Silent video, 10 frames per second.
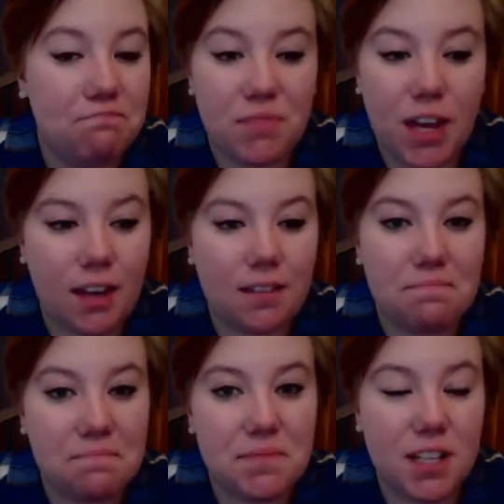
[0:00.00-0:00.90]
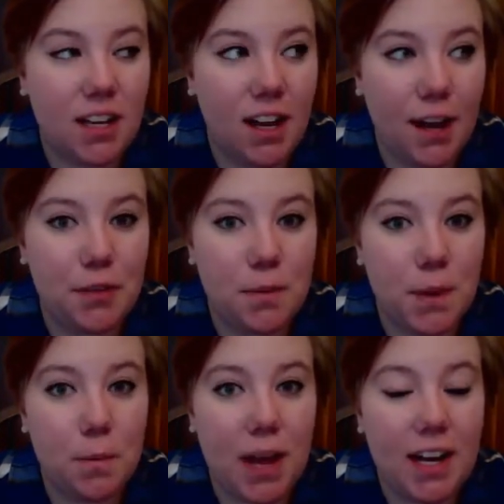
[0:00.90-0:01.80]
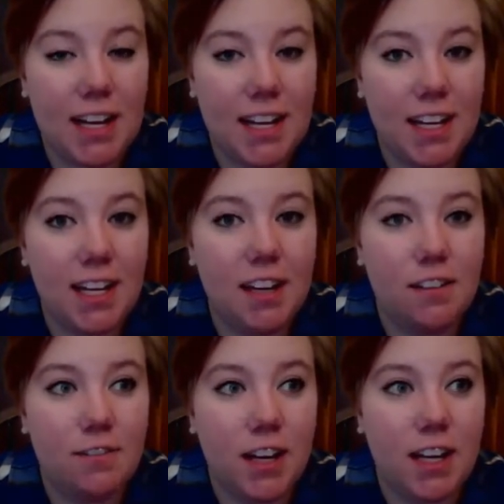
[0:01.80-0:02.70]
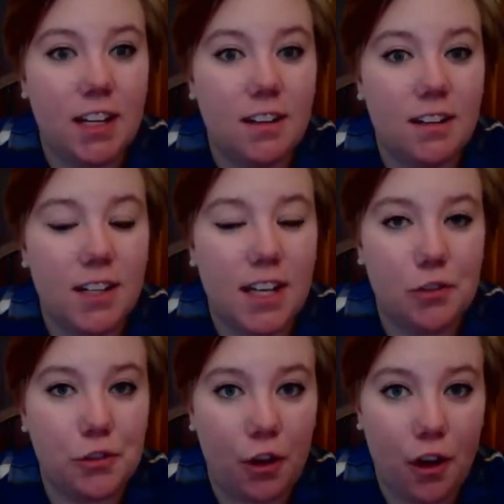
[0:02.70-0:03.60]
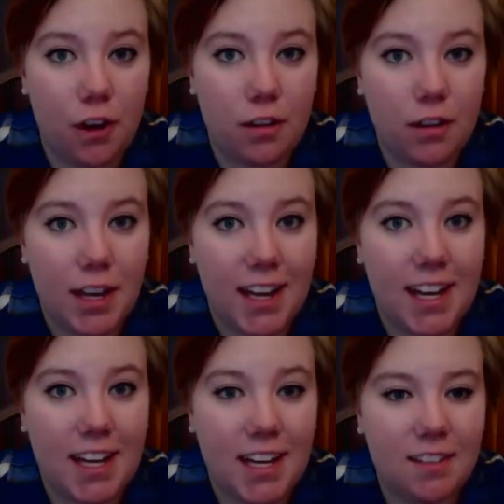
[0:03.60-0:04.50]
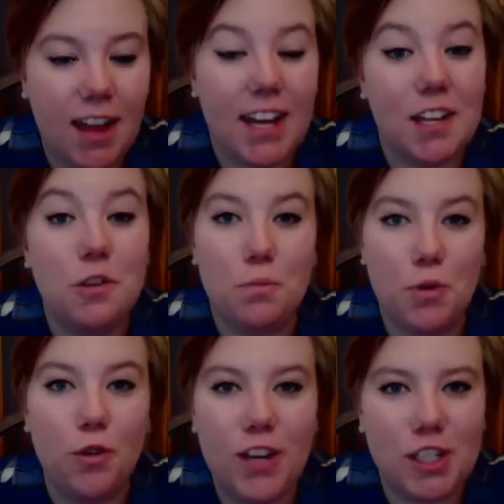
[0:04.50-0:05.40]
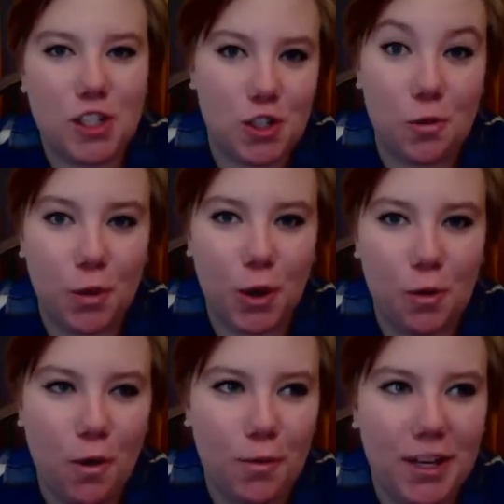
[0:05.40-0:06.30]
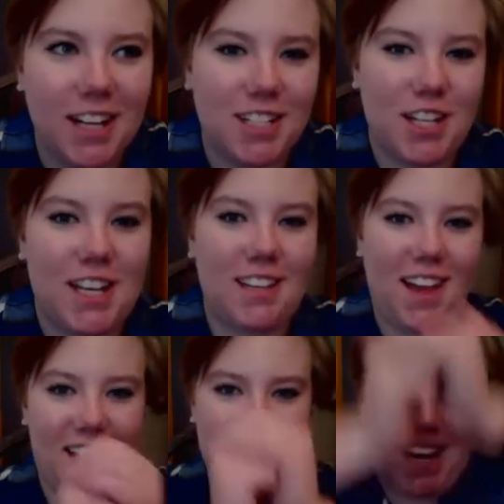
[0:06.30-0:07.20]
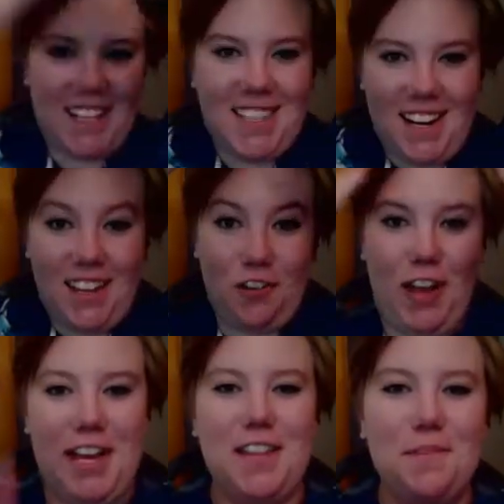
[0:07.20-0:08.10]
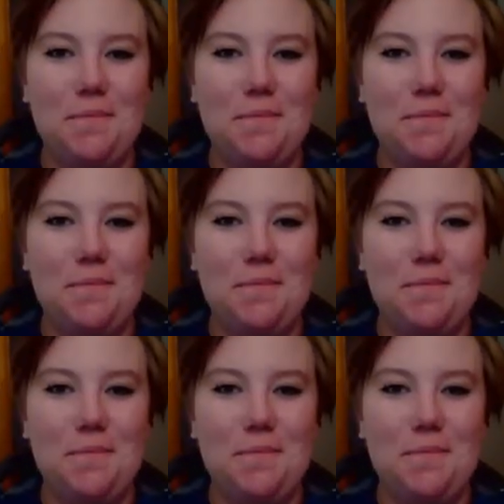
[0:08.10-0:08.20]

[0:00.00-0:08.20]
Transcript: Like, to cut out the middleman, he fucking kills her. He, like, in the movie, it's super cool because he, like, they're, like, in the